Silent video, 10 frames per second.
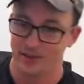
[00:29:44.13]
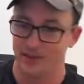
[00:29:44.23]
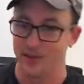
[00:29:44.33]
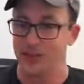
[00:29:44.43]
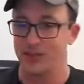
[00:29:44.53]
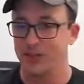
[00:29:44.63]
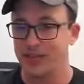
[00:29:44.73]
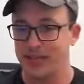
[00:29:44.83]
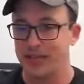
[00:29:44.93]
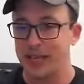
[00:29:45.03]
eventually you
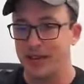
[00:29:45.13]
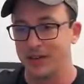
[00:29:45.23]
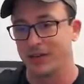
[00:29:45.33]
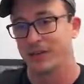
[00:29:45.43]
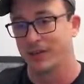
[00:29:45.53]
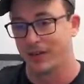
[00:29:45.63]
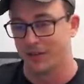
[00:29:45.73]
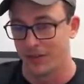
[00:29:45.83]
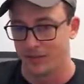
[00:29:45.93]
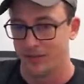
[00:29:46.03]
get to the end
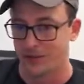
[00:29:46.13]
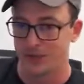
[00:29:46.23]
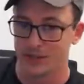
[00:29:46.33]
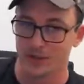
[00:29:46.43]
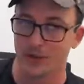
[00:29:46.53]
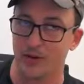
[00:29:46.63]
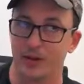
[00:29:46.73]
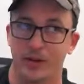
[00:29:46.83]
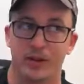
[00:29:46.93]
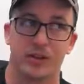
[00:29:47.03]
of the tree. So
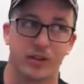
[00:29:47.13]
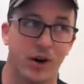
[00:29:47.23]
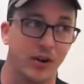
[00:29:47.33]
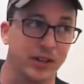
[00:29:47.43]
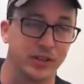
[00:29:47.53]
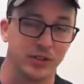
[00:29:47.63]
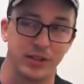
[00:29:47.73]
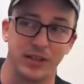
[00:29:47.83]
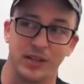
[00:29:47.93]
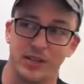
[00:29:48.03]
crawling
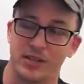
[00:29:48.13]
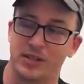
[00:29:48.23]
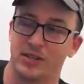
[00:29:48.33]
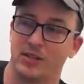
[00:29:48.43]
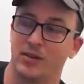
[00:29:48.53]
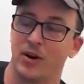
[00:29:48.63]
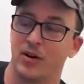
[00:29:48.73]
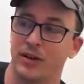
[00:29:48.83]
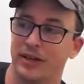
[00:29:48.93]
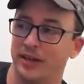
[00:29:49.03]
trees,
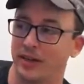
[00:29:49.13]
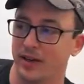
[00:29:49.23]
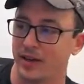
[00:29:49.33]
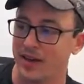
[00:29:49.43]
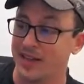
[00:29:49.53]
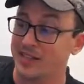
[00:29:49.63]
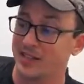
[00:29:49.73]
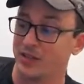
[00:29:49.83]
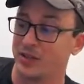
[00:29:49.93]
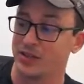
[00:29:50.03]
crawling
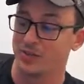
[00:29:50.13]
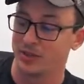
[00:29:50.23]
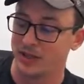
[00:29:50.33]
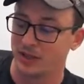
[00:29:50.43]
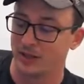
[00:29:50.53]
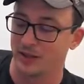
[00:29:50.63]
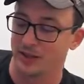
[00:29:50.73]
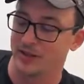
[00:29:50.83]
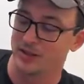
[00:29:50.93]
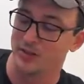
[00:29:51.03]
async trees in
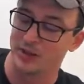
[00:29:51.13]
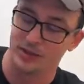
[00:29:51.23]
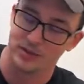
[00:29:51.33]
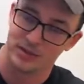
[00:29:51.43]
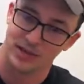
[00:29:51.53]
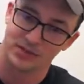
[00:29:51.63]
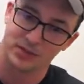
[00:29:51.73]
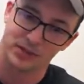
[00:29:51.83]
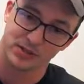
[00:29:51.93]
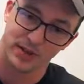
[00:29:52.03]
particular is a big use case
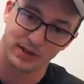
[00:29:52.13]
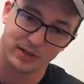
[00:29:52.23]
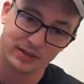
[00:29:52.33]
for expand.